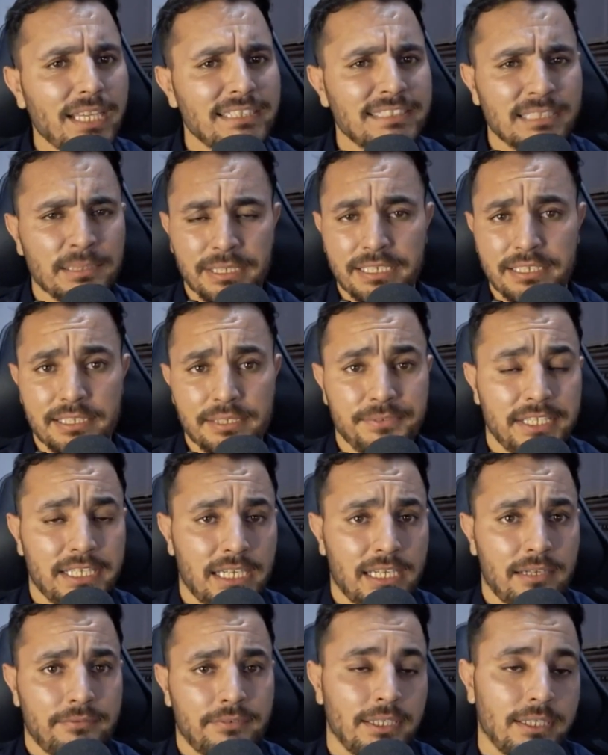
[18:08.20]
Similarly, we
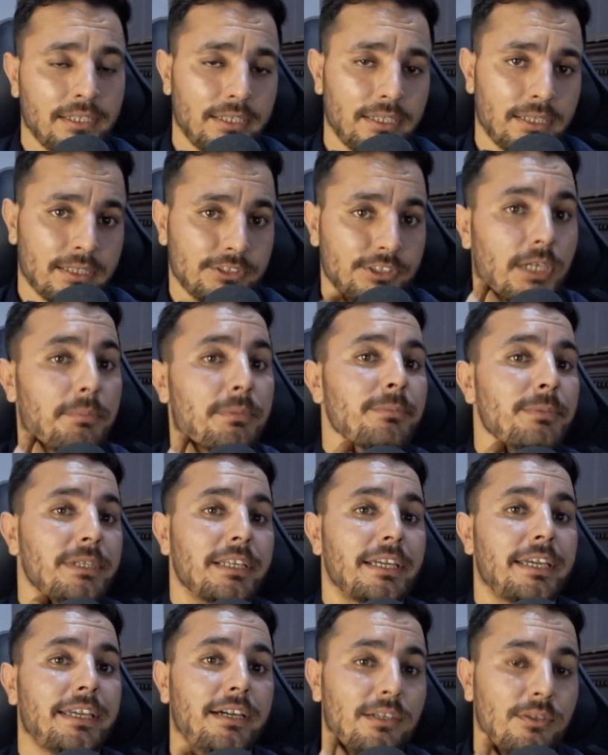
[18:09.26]
have Jabir
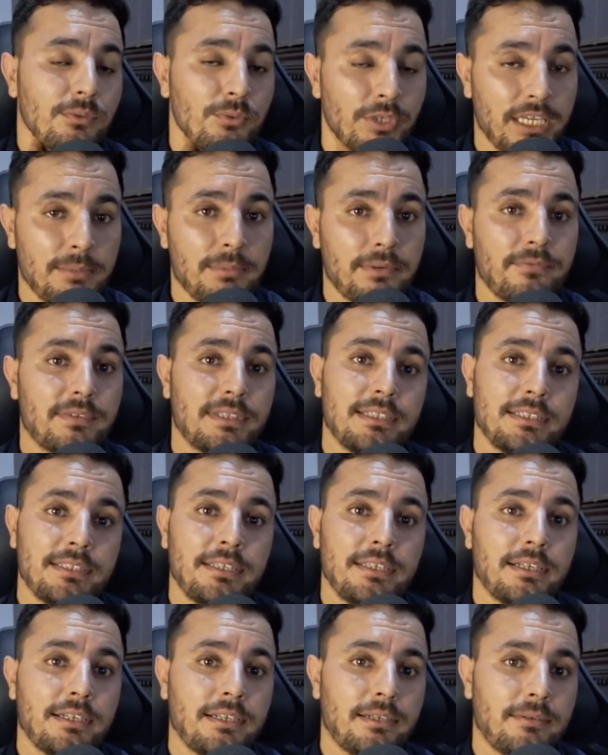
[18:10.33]
bin Hayyan, who came up
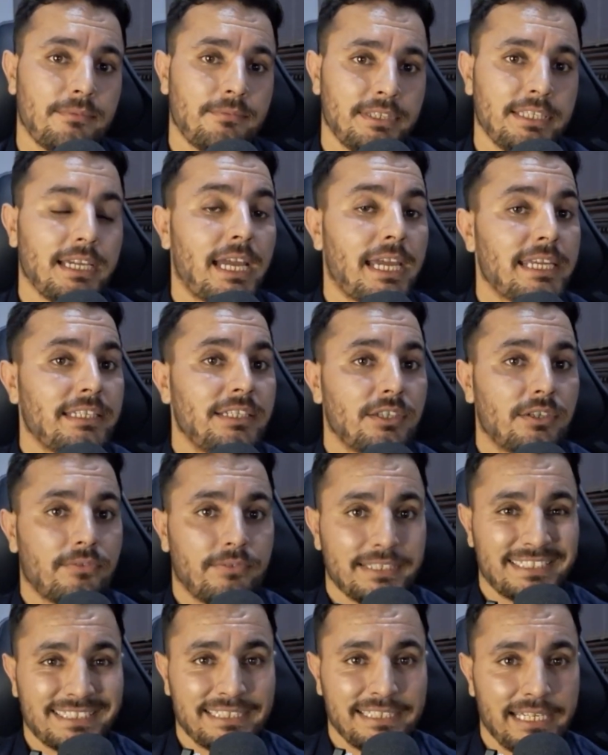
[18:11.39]
with the idea of
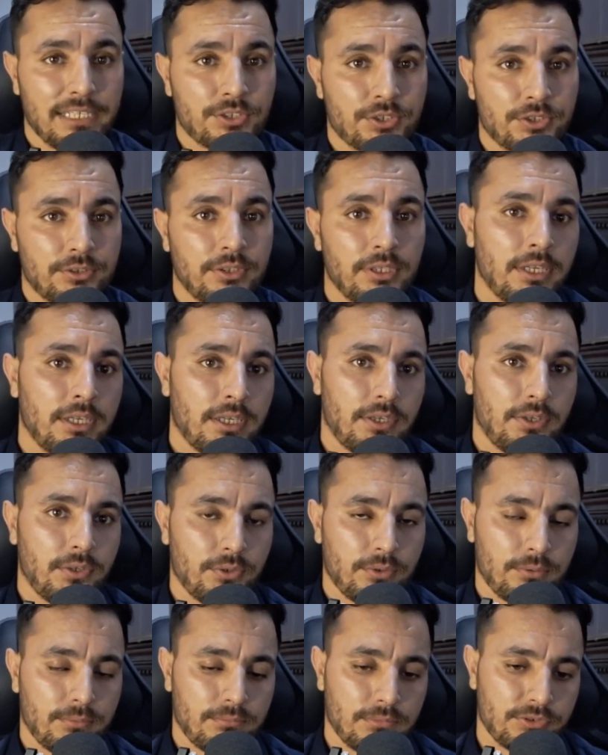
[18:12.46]
distillation,
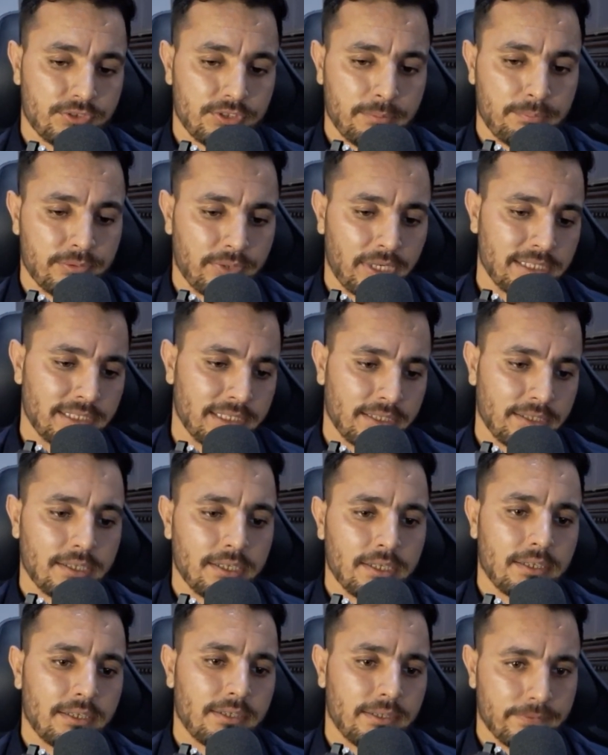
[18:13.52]
separating
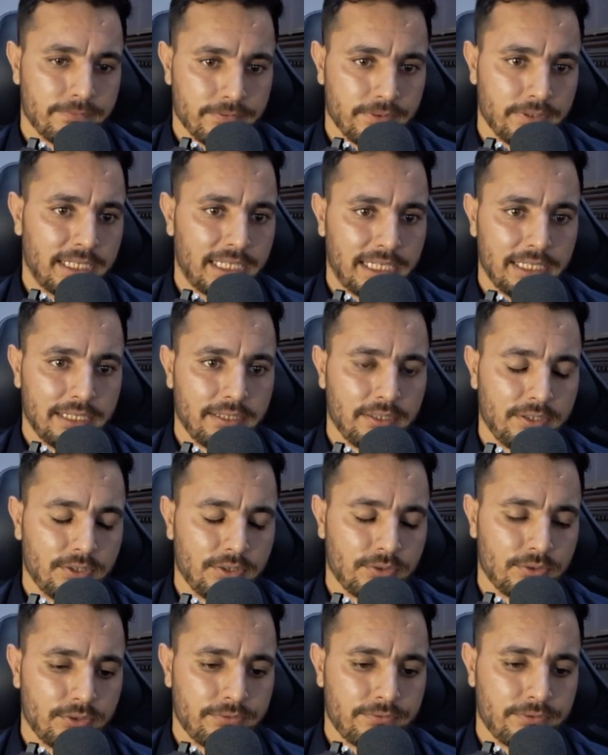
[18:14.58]
different
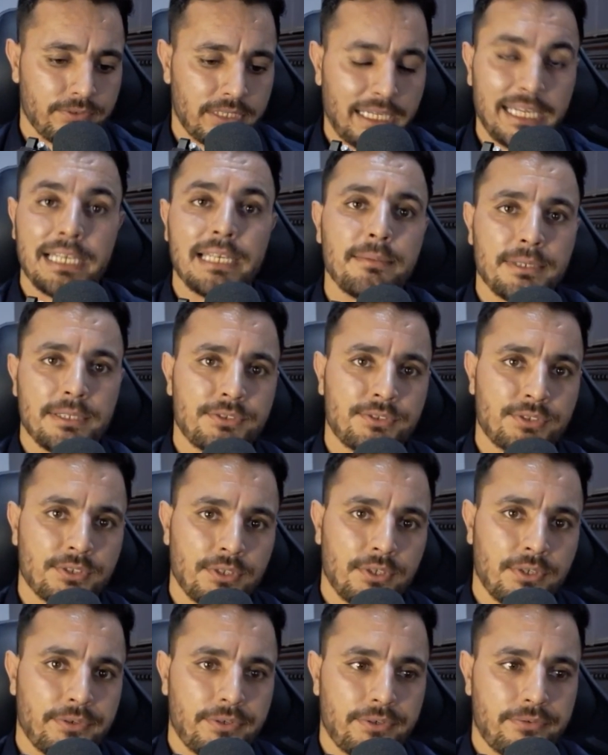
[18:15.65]
different elements
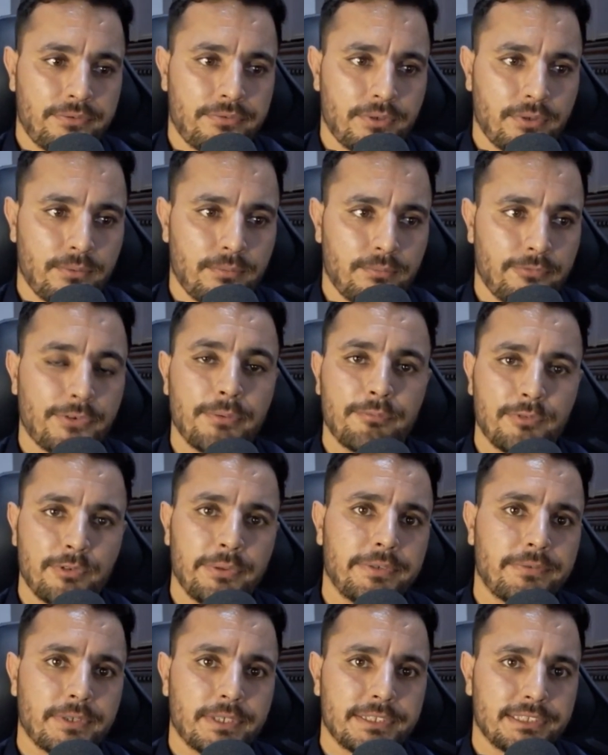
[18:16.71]
from
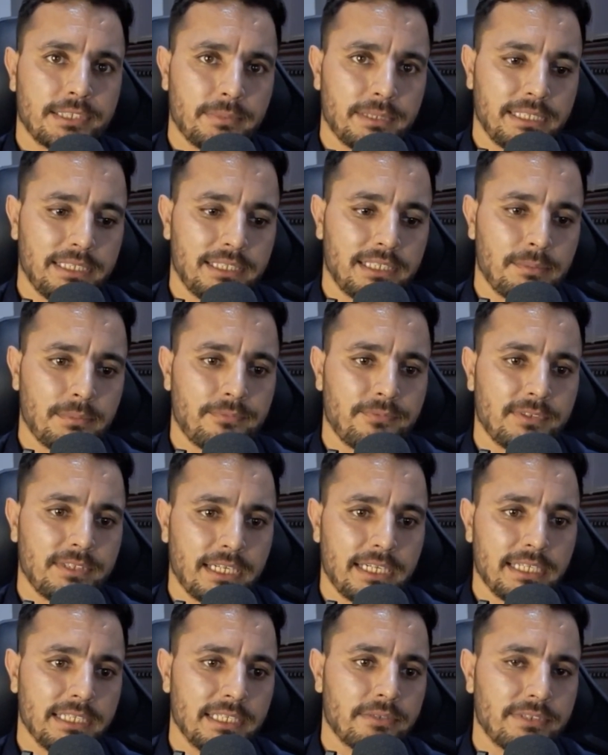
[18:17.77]
fluid. For example, he came up with
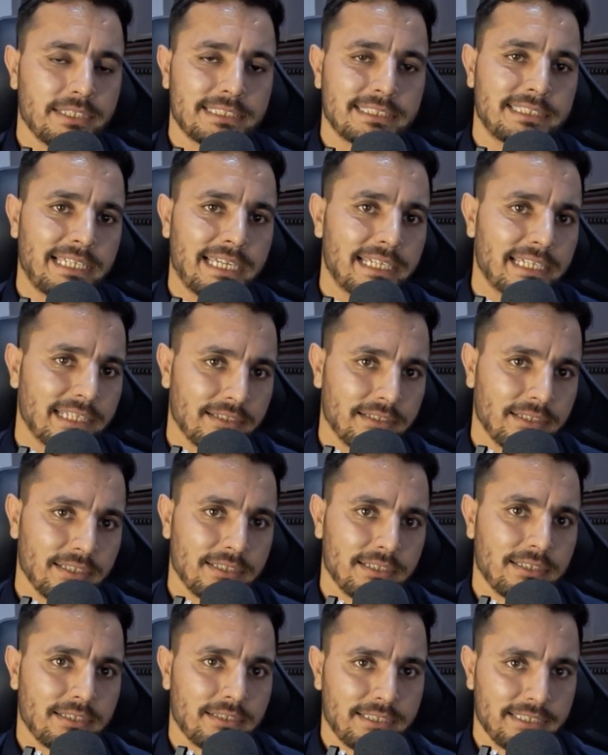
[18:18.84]
the idea of distillation
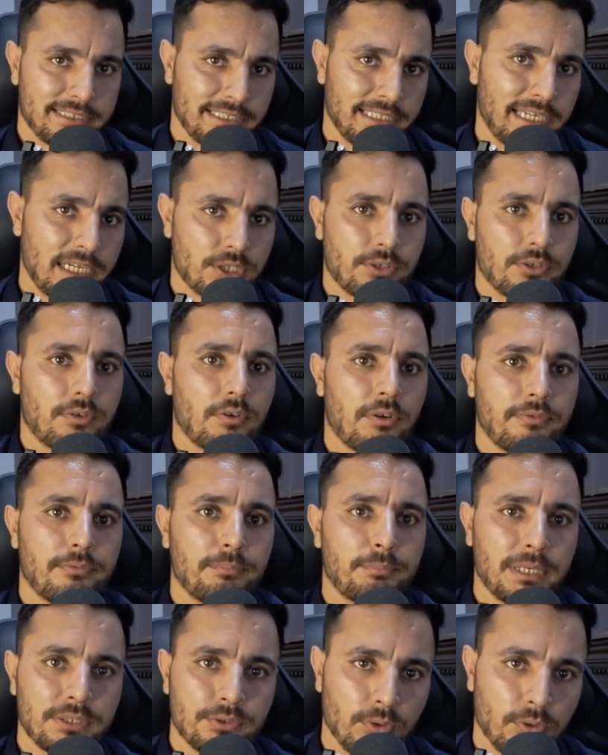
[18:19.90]
of
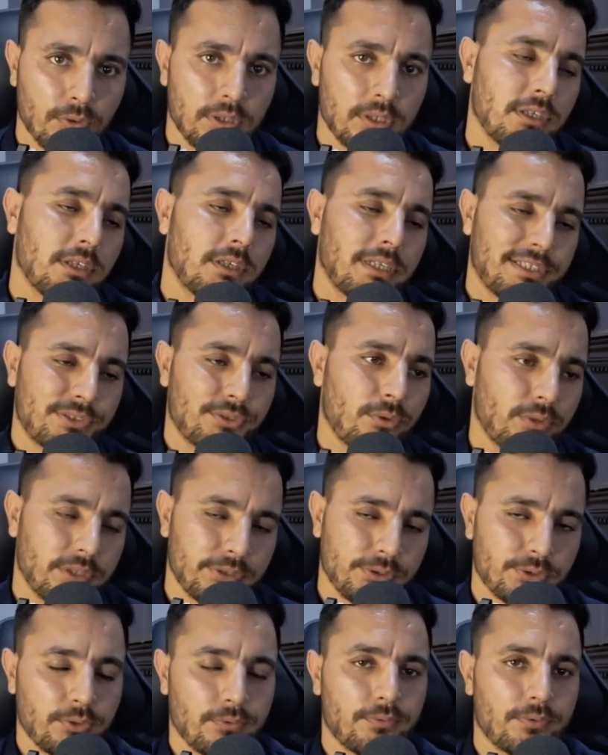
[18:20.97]
petrol, so on
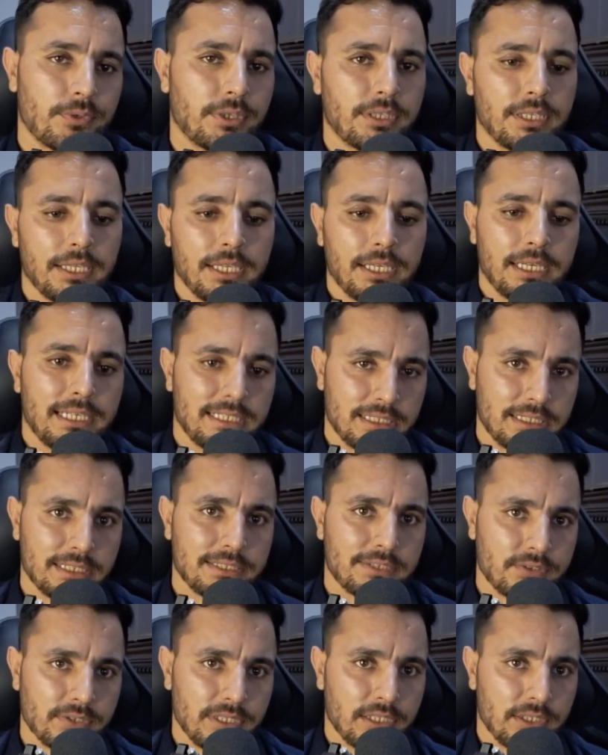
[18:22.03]
and so forth. That
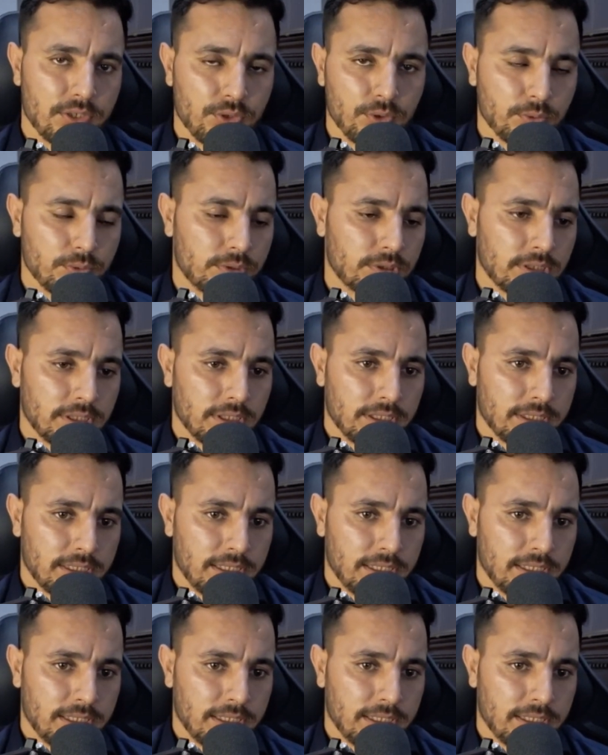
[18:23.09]
is still in use.